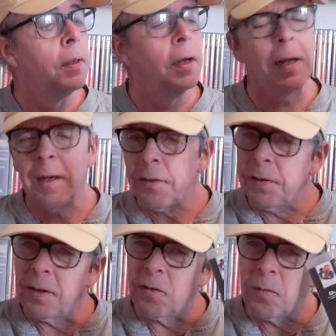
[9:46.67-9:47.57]
Again, I
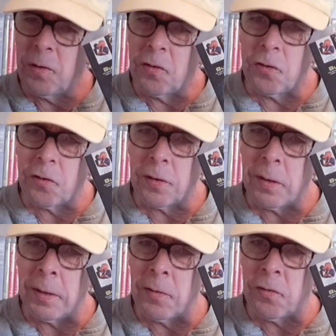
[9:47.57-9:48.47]
think this was
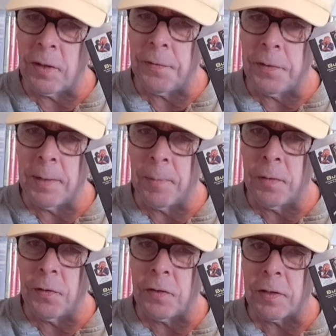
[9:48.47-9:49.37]
Stephanie in
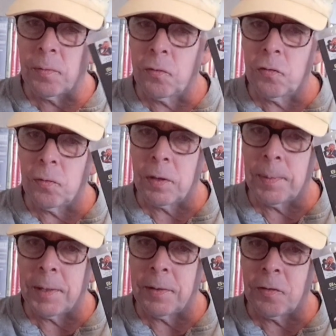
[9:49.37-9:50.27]
Movie Chatter was talking
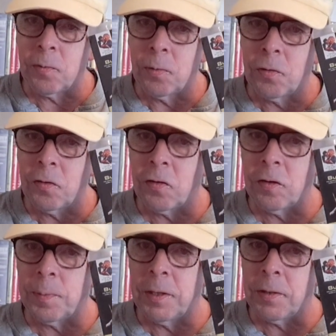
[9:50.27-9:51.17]
about this one because
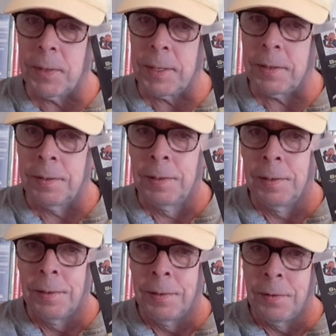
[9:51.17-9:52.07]
she's been doing a
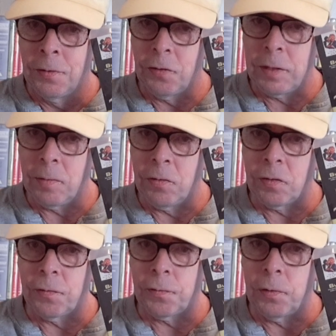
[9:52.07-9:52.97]
series
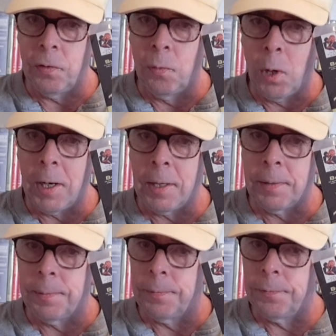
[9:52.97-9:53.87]
of noir,
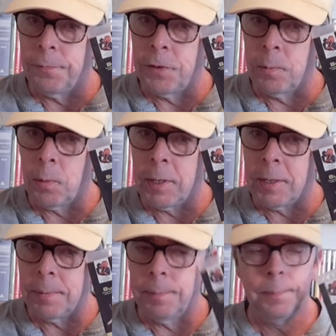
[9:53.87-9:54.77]
film
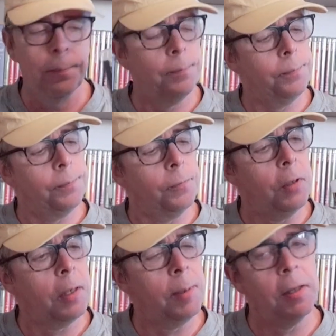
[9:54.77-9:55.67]
noir
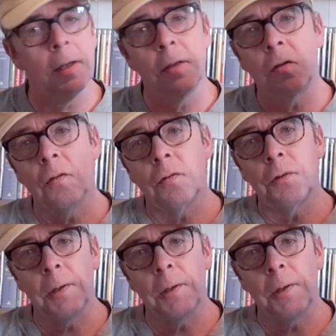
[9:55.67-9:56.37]
recommendations for